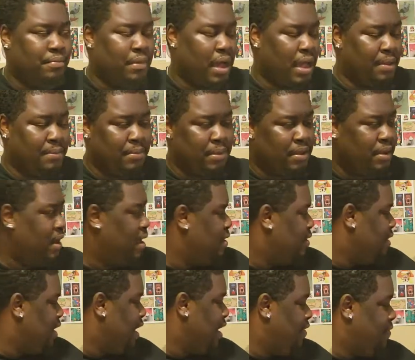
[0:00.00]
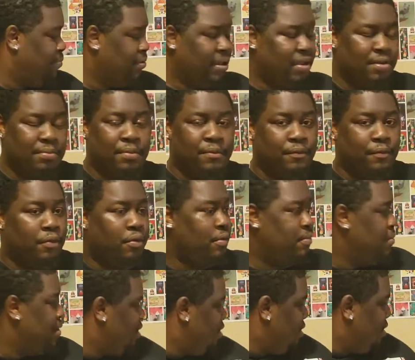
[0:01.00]
I mean, I have played them
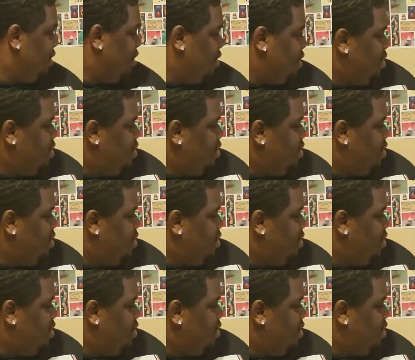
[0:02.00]
before, but,